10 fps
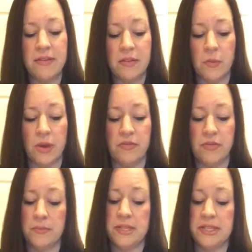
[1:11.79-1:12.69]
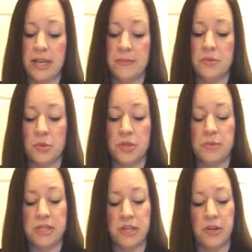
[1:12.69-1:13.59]
even when from the same source
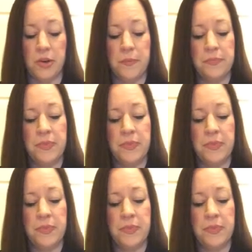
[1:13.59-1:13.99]
material.